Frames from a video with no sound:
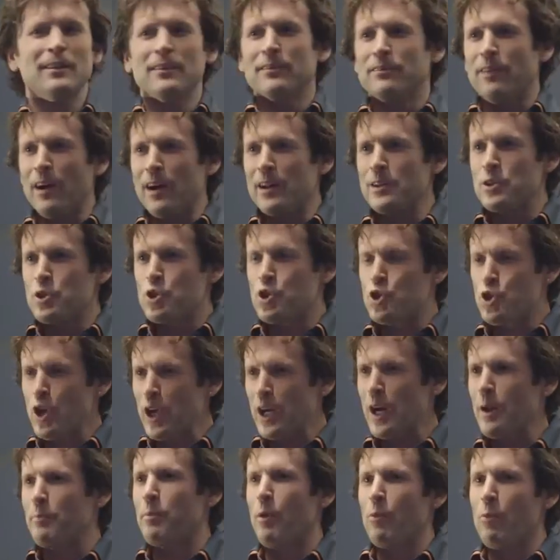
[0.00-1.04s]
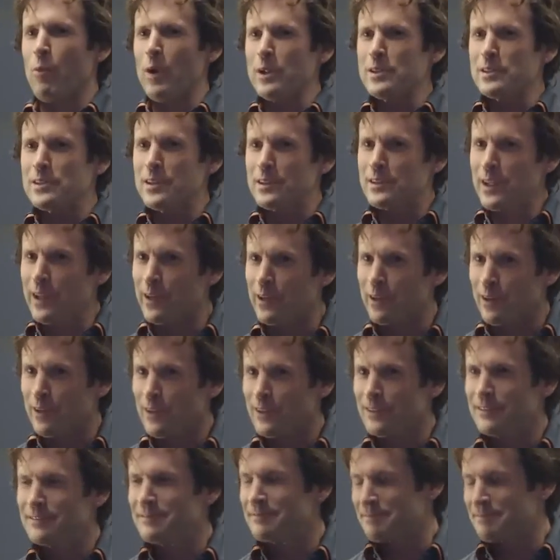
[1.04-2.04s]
Fun, shut up. What's the deal?